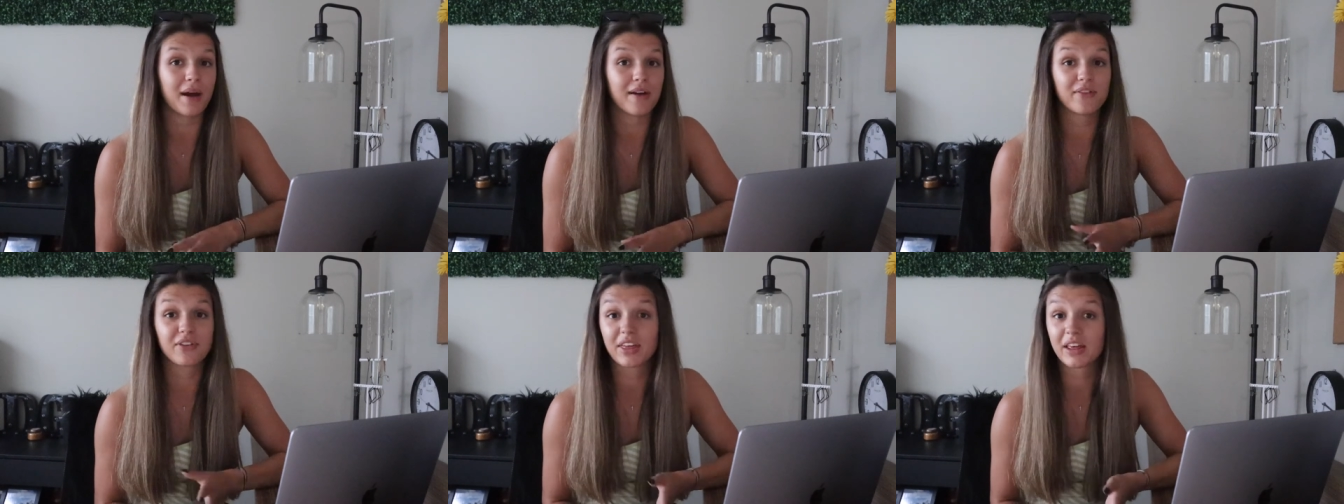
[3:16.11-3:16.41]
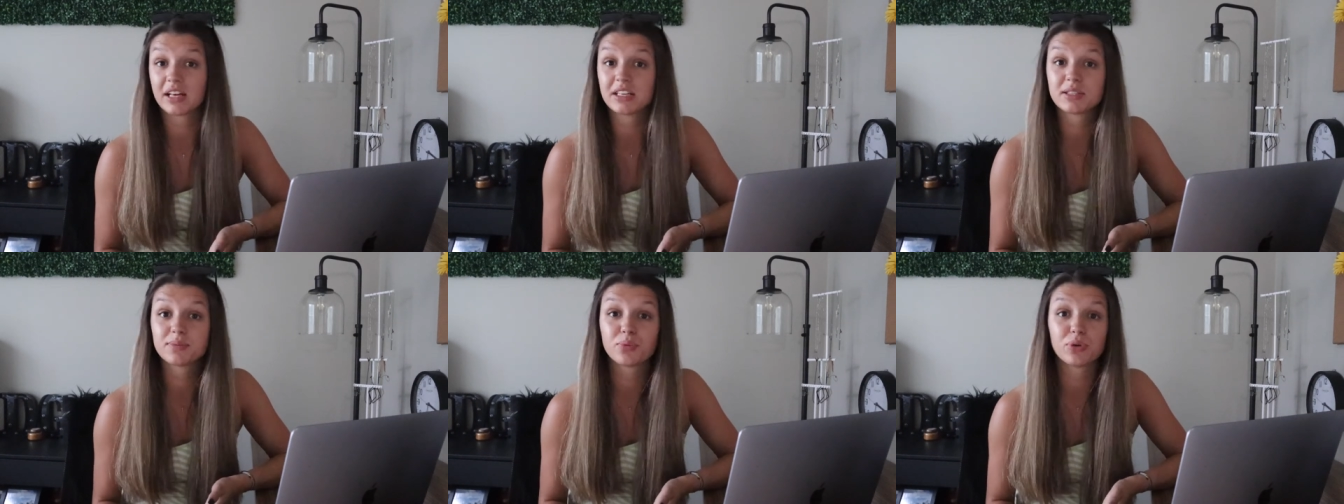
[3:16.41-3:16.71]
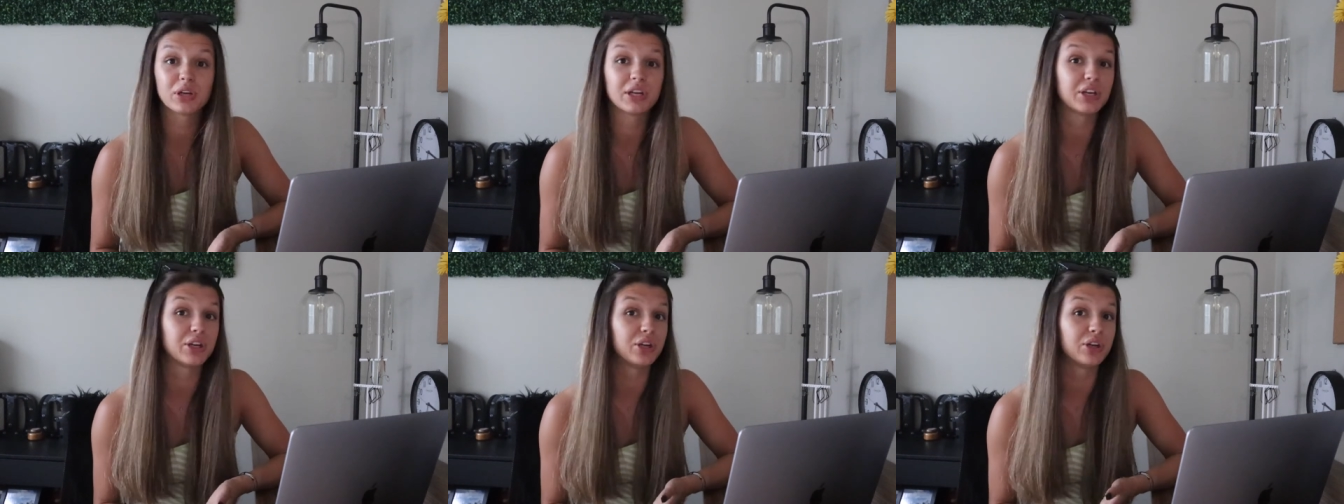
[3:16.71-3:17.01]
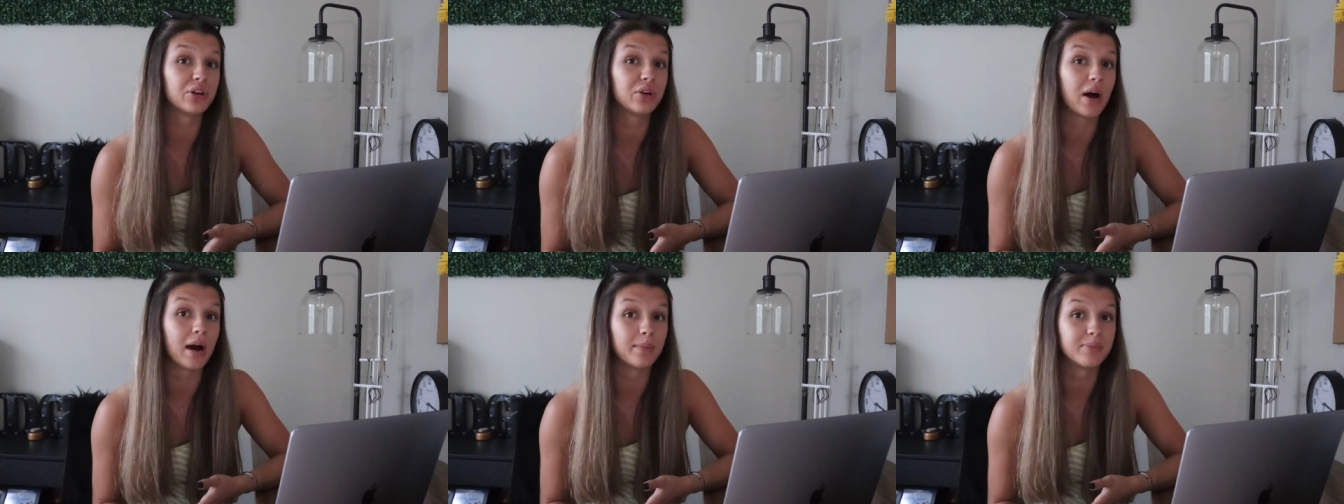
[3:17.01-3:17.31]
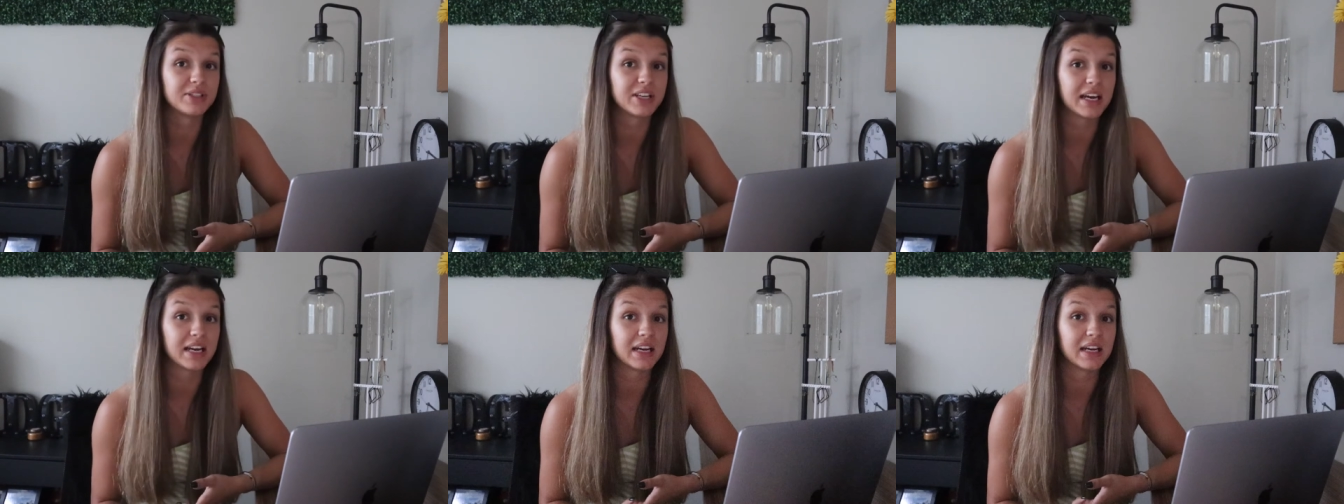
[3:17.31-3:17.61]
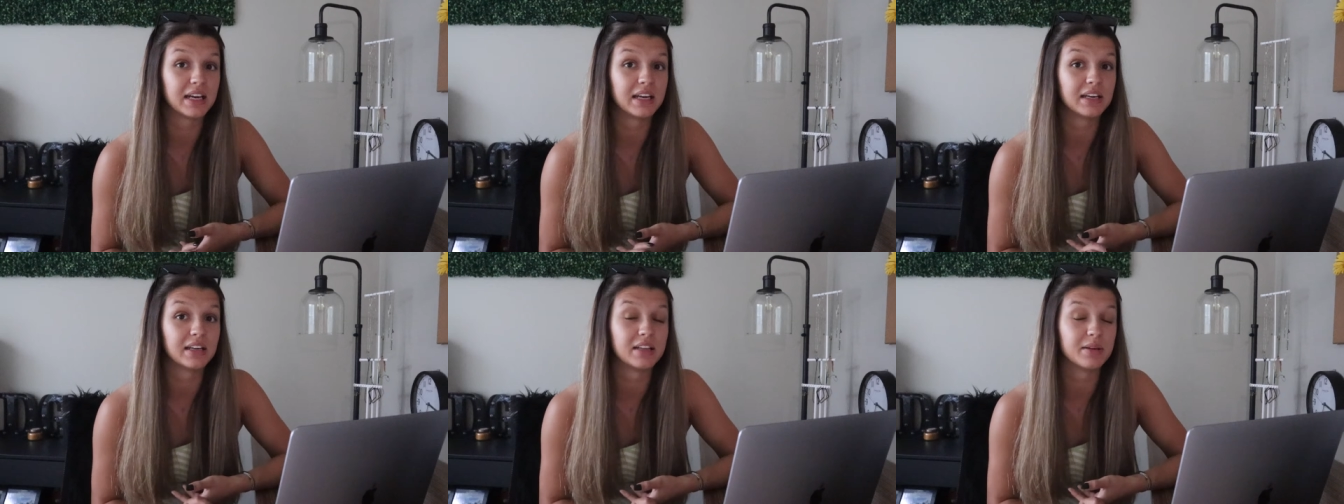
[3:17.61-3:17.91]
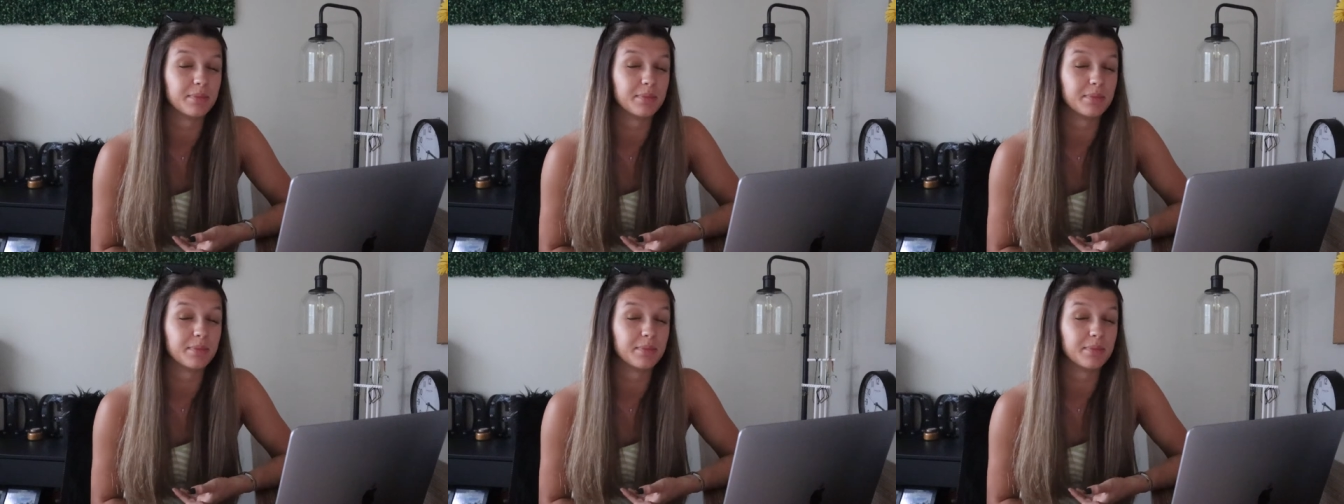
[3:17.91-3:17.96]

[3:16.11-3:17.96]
Everything is pretty new, updated.